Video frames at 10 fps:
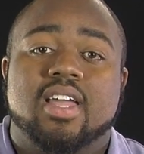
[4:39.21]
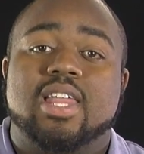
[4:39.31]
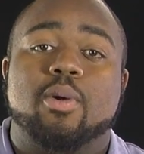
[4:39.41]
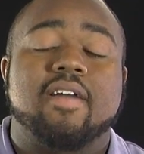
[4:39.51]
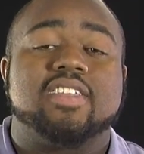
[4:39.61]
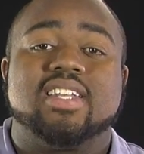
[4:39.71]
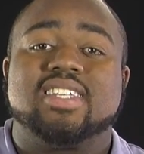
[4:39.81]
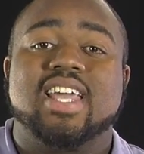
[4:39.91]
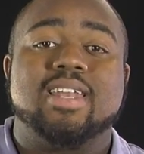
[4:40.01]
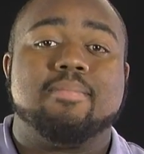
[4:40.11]
That we have to
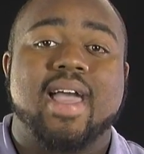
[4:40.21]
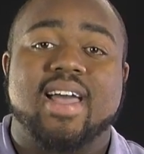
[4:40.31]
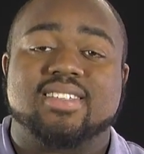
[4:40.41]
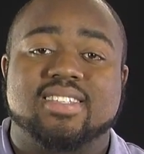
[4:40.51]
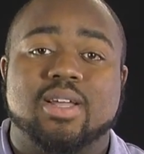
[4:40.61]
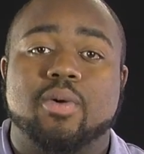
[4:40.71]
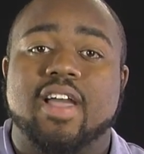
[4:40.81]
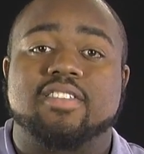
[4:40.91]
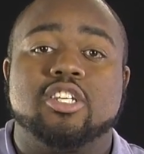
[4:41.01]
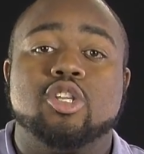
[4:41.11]
attend Mass and that we
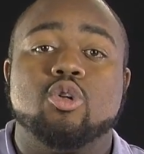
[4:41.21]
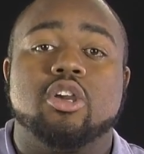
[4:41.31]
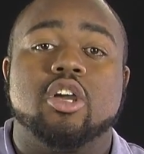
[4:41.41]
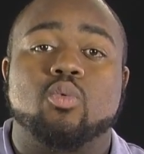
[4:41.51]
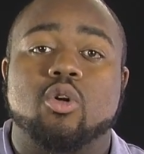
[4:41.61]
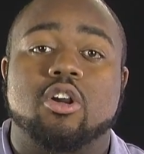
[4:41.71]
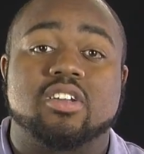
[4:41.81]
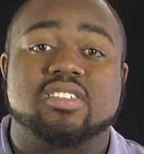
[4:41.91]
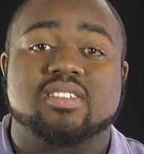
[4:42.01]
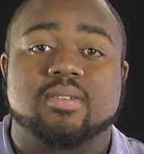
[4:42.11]
have to do good
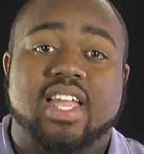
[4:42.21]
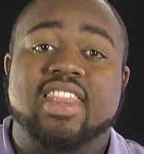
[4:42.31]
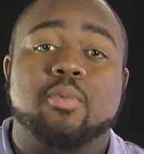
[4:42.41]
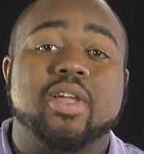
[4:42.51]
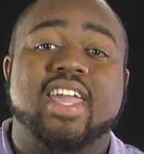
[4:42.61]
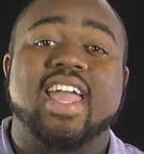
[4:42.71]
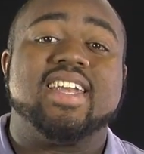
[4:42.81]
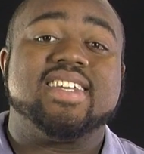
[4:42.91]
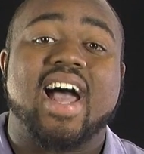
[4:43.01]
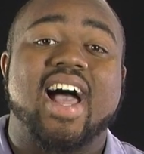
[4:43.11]
works, and that we
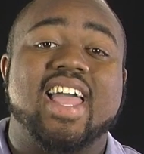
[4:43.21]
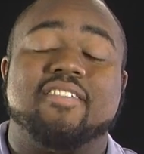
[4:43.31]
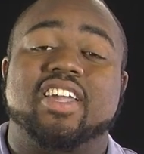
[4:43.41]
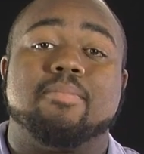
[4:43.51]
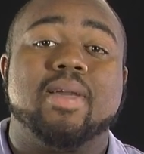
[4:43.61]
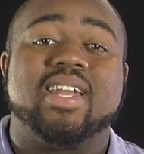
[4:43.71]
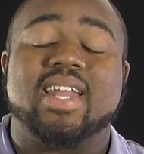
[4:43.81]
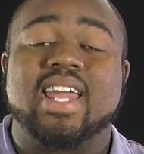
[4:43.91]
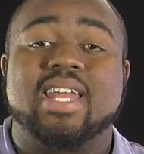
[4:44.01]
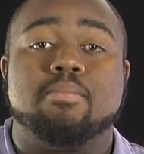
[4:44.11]
can't die having committed
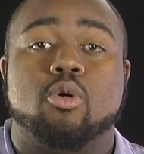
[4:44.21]
any